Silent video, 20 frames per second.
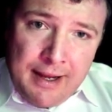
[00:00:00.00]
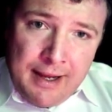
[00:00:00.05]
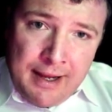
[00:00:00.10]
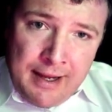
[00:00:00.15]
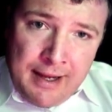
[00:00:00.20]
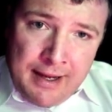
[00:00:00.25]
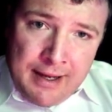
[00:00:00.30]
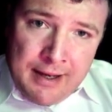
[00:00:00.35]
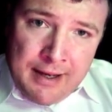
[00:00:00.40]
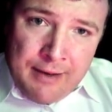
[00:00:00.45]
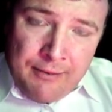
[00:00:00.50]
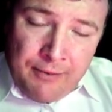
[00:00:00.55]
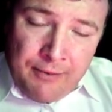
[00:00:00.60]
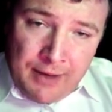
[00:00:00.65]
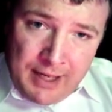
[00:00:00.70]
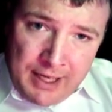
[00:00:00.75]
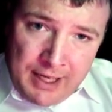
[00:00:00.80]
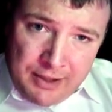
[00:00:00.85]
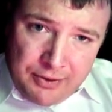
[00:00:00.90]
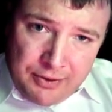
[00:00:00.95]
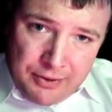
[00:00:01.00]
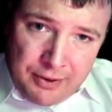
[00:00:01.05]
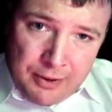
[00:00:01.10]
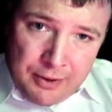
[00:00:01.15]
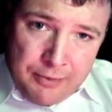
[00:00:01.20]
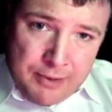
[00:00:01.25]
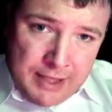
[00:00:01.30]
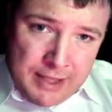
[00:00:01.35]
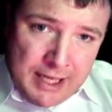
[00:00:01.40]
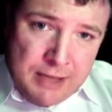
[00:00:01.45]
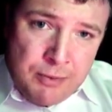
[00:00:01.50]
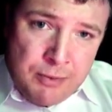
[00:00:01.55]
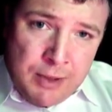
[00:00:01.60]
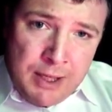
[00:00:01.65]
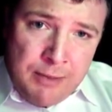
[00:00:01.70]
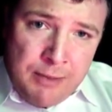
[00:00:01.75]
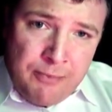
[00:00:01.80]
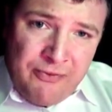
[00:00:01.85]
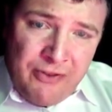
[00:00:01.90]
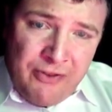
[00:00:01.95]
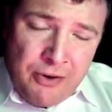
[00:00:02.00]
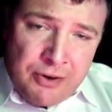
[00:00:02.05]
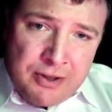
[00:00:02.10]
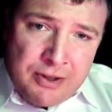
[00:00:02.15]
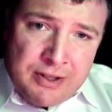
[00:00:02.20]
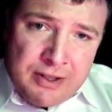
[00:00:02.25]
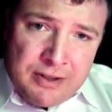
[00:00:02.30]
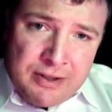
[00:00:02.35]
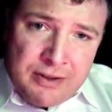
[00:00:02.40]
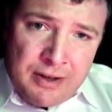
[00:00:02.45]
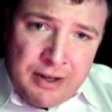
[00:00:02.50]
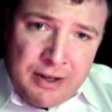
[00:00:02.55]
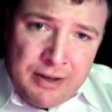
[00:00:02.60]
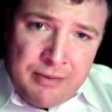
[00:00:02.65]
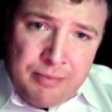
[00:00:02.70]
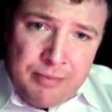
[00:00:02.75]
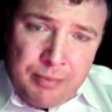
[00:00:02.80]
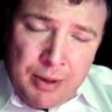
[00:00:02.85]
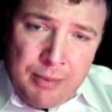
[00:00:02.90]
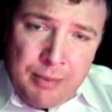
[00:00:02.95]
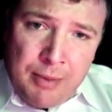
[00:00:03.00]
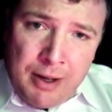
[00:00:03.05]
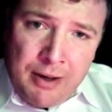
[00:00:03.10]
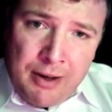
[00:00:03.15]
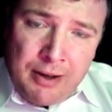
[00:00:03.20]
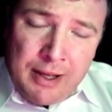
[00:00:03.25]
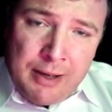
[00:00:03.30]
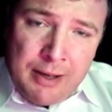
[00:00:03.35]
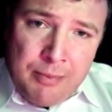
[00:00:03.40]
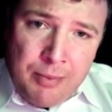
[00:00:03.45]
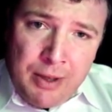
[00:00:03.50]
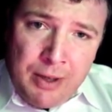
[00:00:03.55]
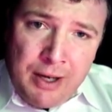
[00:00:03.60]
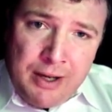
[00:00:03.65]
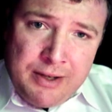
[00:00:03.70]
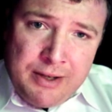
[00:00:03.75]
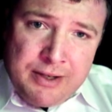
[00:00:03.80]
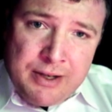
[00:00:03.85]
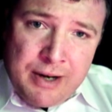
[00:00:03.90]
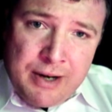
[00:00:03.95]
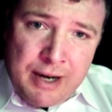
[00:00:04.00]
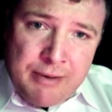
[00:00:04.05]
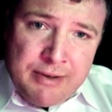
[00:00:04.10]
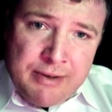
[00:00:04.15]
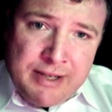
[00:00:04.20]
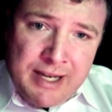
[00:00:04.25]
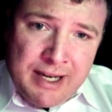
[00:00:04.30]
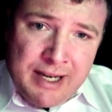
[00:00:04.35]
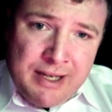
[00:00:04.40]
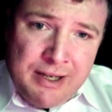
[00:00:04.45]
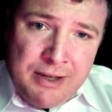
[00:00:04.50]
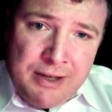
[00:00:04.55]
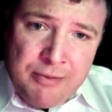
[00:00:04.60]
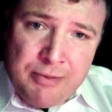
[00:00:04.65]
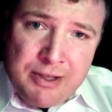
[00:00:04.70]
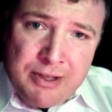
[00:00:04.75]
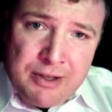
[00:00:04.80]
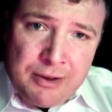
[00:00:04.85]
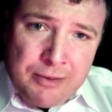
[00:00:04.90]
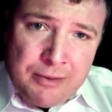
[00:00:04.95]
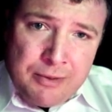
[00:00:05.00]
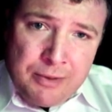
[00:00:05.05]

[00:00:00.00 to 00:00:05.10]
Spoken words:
in financial terms, and that's what he focuses on primarily, but also I would say in human terms.